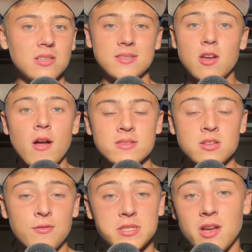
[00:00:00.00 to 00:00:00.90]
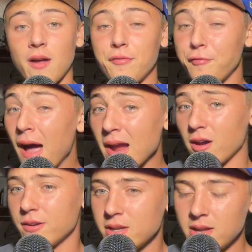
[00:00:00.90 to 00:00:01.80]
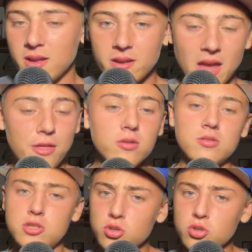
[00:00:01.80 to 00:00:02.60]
Scott Service got fired, and those